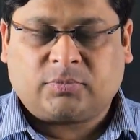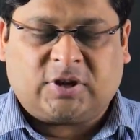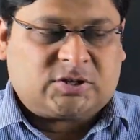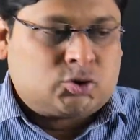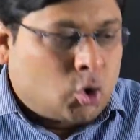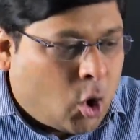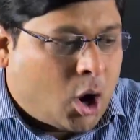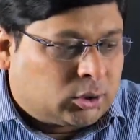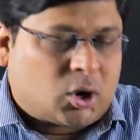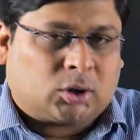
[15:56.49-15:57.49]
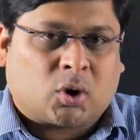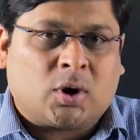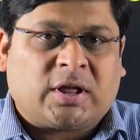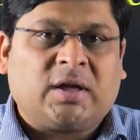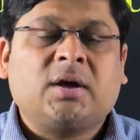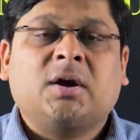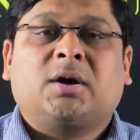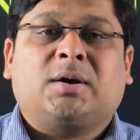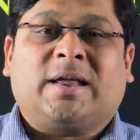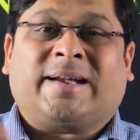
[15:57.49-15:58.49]
There is no other authority
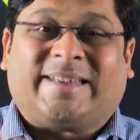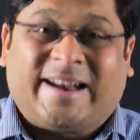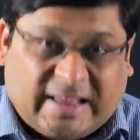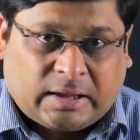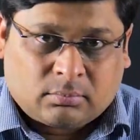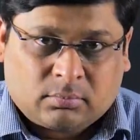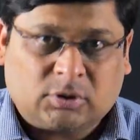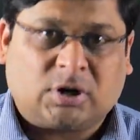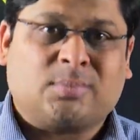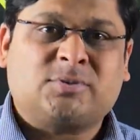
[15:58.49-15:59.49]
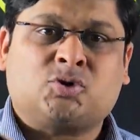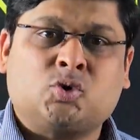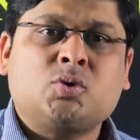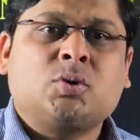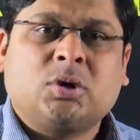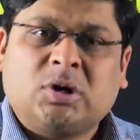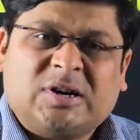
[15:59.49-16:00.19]
dictating terms to